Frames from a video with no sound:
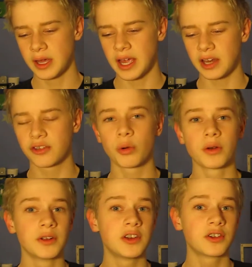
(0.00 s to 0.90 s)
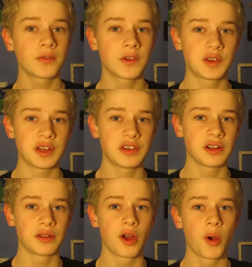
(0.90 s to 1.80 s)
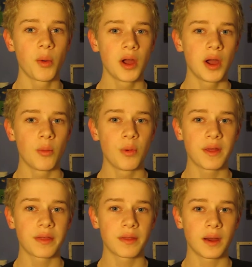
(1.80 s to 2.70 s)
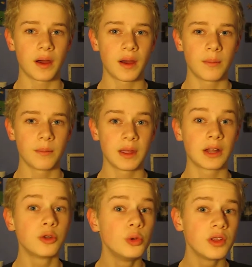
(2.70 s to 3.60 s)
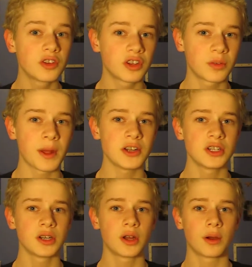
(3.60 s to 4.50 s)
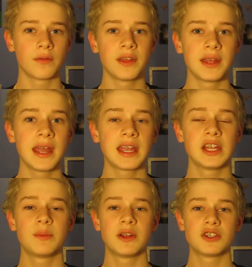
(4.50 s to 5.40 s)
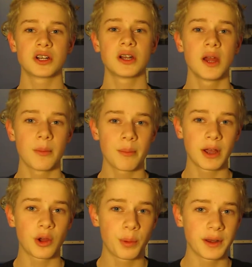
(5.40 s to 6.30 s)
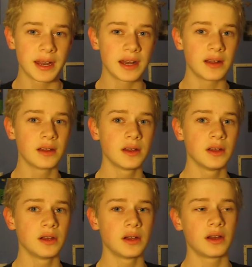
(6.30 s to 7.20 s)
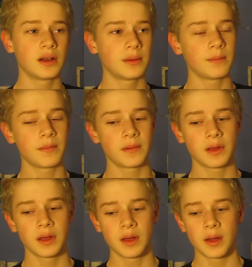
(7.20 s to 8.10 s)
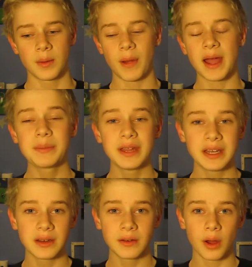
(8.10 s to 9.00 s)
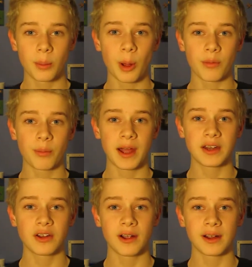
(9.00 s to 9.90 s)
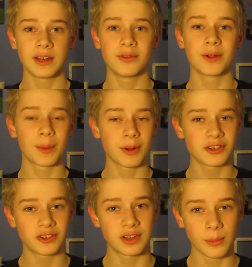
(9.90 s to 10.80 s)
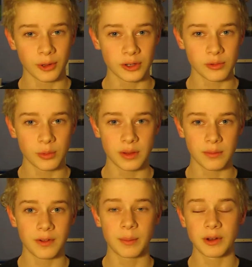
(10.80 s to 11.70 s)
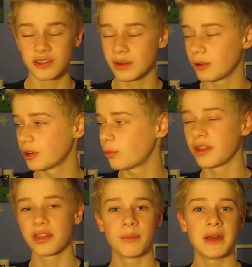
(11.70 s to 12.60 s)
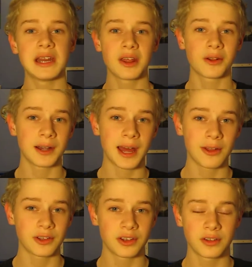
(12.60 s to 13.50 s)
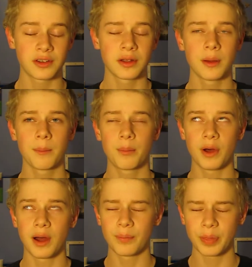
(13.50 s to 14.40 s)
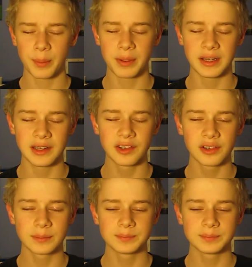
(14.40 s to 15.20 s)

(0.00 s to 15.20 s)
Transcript: It's sort of resurfaced this year, though, with including the suspension of the Yankees pitcher, Michael Pineda. My opinion about pine tar is very much similar with many other analysis opinions,